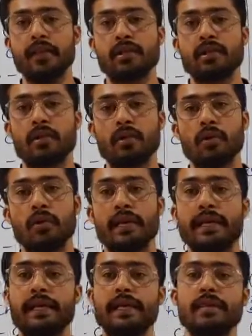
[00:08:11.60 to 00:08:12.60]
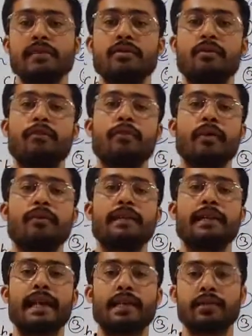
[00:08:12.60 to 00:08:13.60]
So it is from the
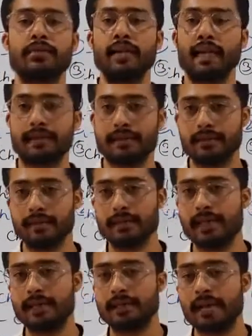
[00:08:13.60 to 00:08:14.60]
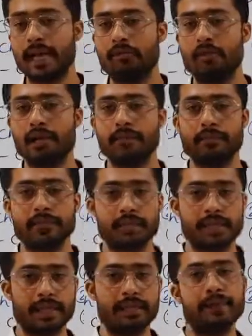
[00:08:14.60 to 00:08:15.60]
textual exercise. I'm
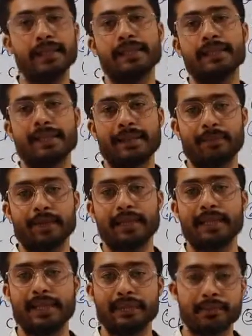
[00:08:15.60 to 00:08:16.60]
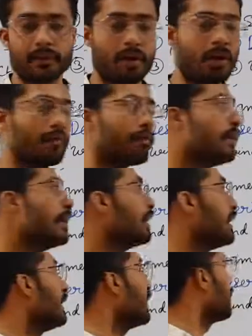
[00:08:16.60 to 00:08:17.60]
just giving the chapter names of
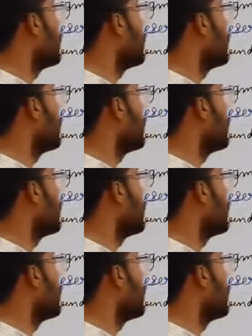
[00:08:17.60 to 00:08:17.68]
it.